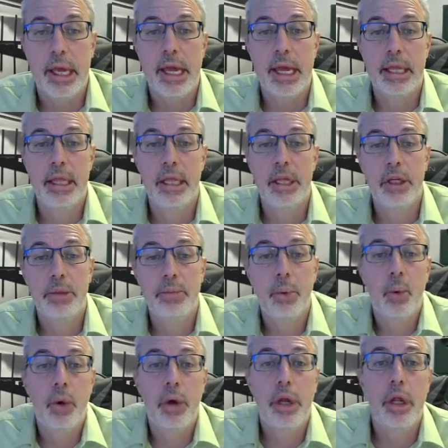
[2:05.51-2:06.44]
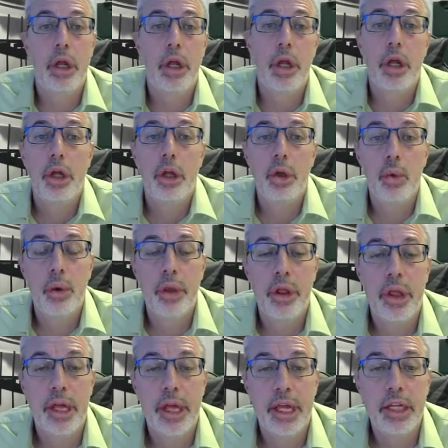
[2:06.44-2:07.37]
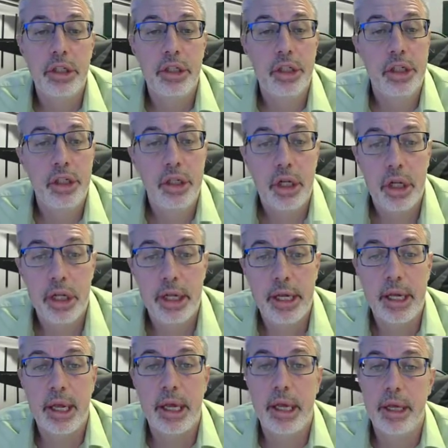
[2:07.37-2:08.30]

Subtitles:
At this point, you would then just click